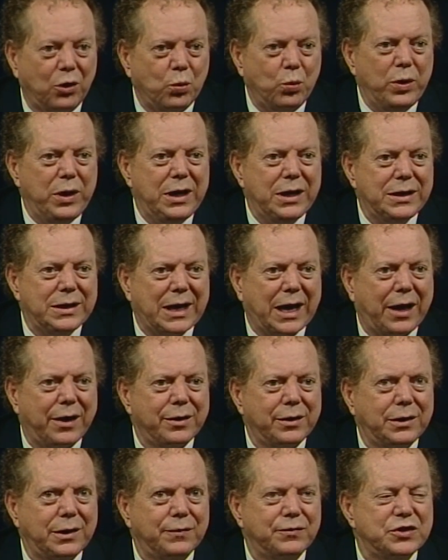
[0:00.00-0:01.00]
Are we
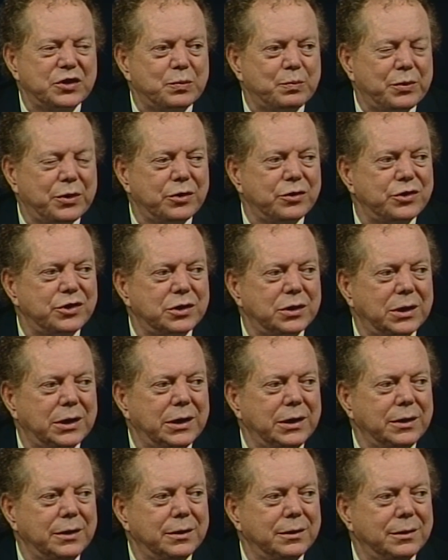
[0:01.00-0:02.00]
endowed enough
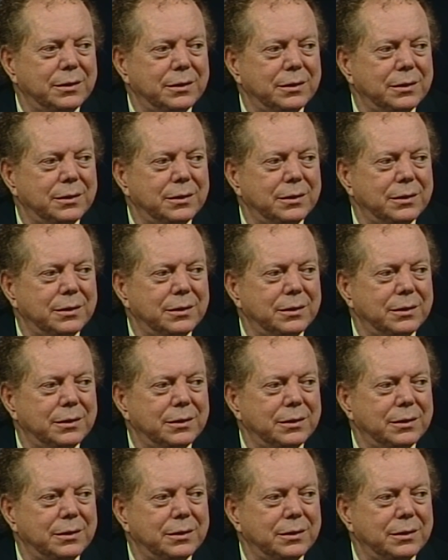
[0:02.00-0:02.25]
spiritually